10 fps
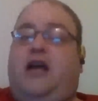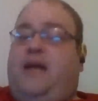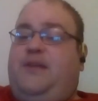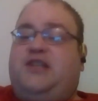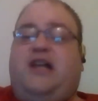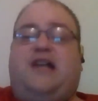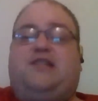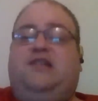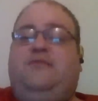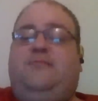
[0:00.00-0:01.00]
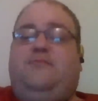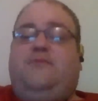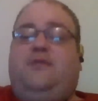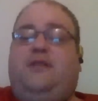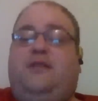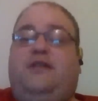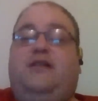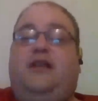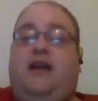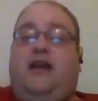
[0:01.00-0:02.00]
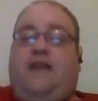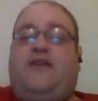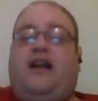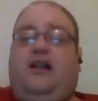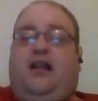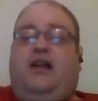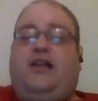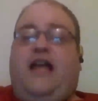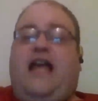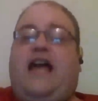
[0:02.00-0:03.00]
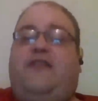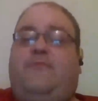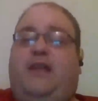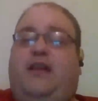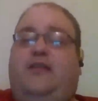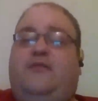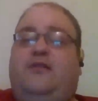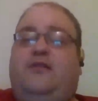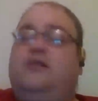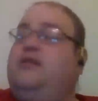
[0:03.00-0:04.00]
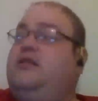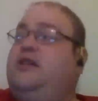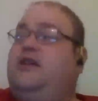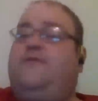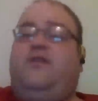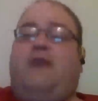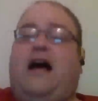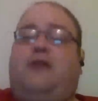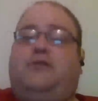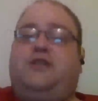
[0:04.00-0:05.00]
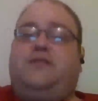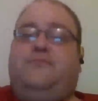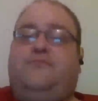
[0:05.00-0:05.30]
I'm exhausted, and I've got a long day ahead of me in a few hours.